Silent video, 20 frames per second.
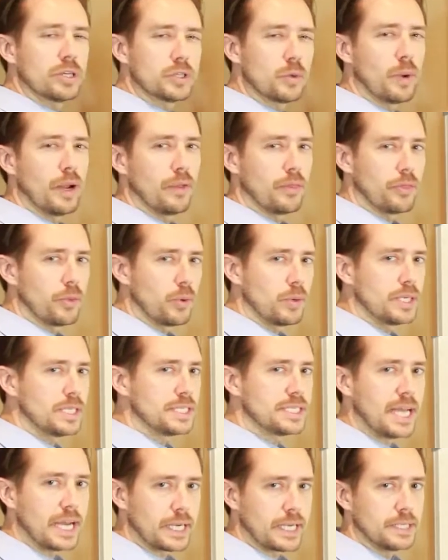is around 30
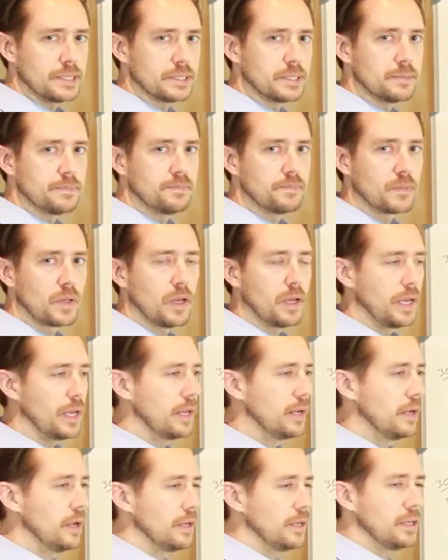seconds.
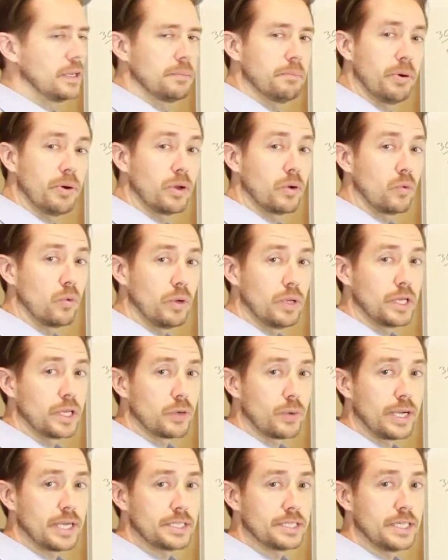And you can put a really
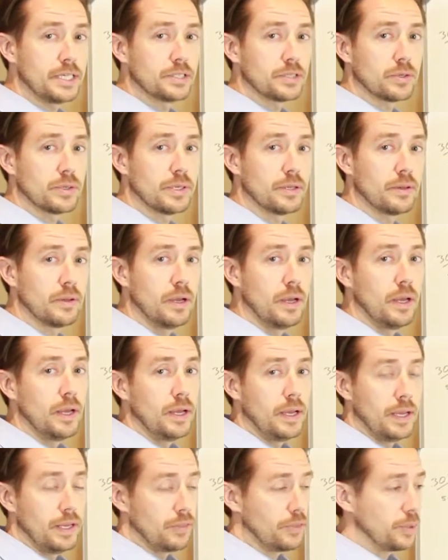great teaser in
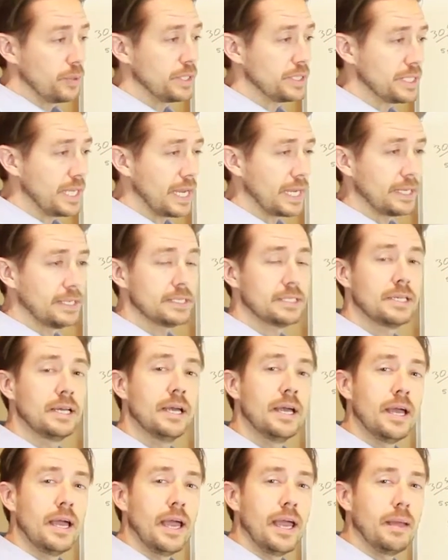30 seconds.
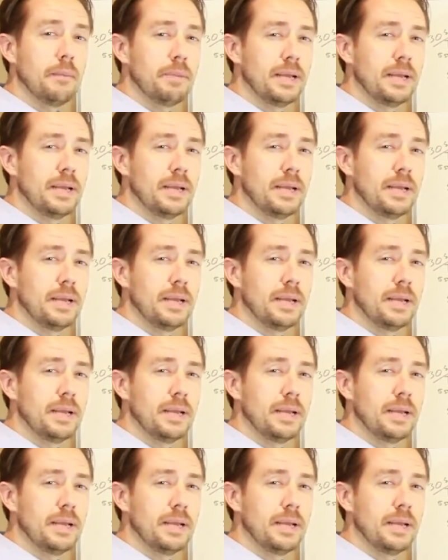And